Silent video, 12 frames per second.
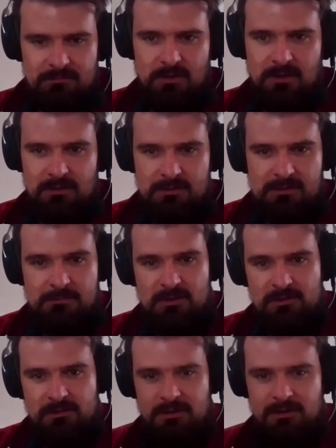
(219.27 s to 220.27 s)
Yeah,
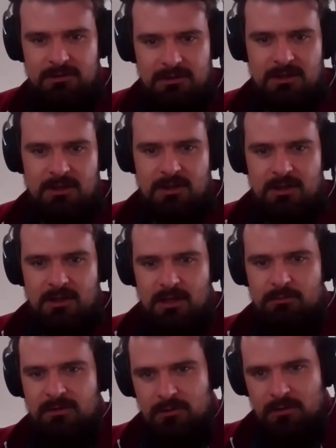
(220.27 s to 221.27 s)
especially
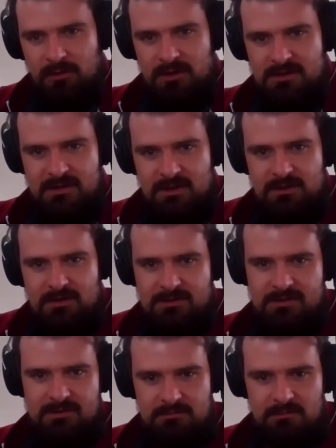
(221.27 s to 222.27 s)
within
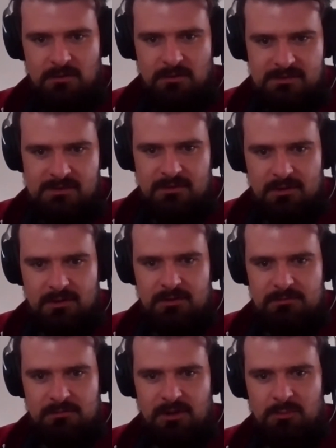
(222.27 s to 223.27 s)
organizations and also in your
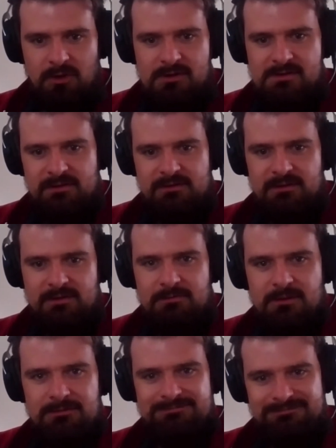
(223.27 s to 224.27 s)
like personal time, right?